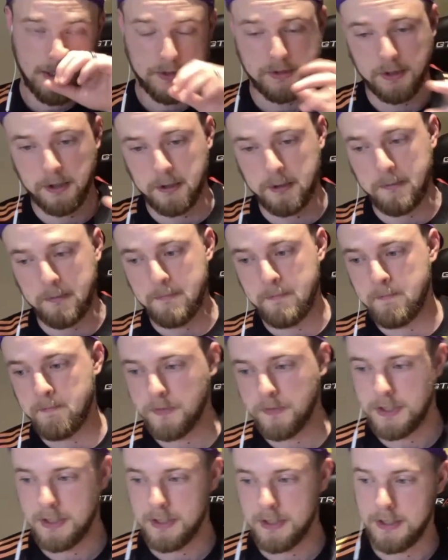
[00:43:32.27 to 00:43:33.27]
So
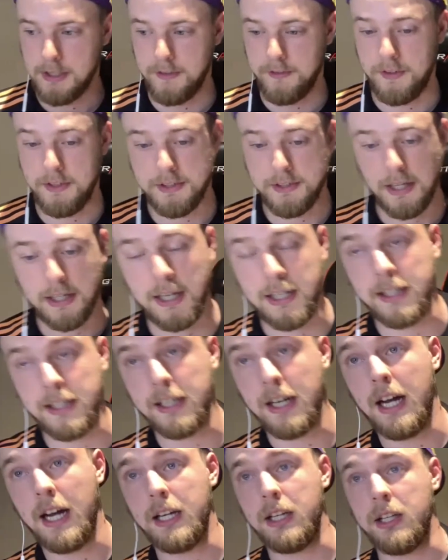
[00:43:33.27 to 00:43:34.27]
if he's that kind
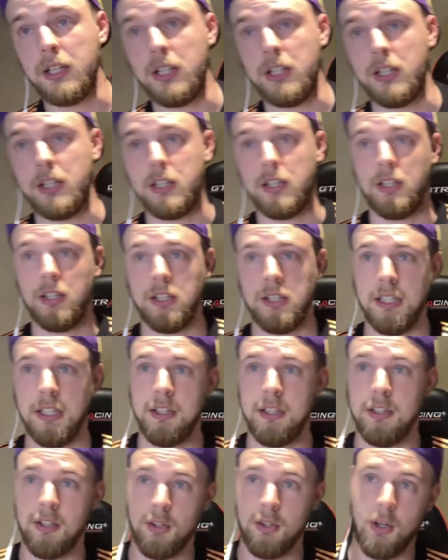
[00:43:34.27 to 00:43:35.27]
of guy, you
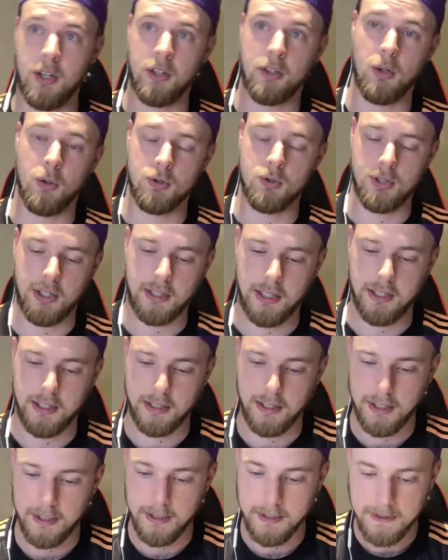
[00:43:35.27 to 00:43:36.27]
need to know how to coach that kind
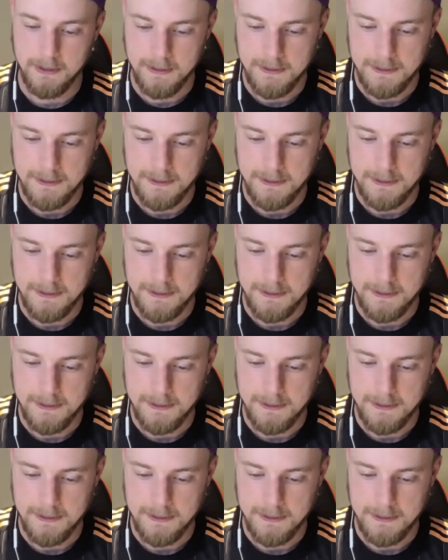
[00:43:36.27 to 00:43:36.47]
of guy.